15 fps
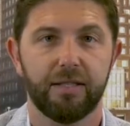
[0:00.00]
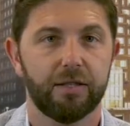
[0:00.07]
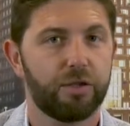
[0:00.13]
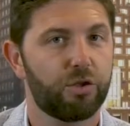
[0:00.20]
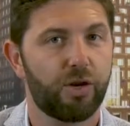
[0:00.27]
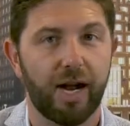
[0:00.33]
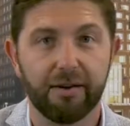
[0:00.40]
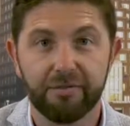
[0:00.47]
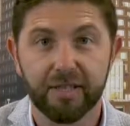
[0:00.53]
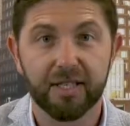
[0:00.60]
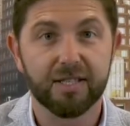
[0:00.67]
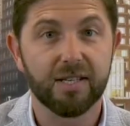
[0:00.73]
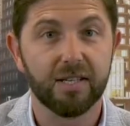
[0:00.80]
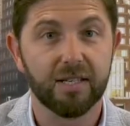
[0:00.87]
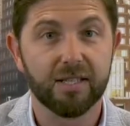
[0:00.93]
Traffic
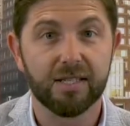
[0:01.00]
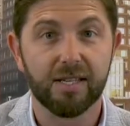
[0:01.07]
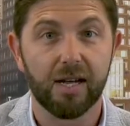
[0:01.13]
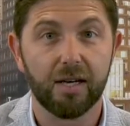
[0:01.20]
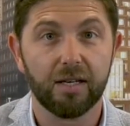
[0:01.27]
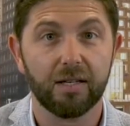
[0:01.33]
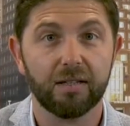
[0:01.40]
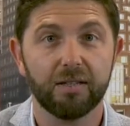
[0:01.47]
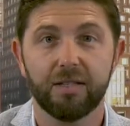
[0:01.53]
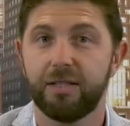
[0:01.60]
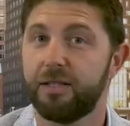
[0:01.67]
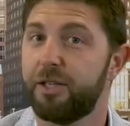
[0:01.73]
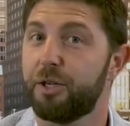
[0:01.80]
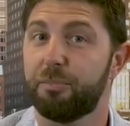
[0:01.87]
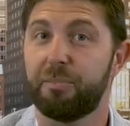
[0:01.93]
is gonna suck, your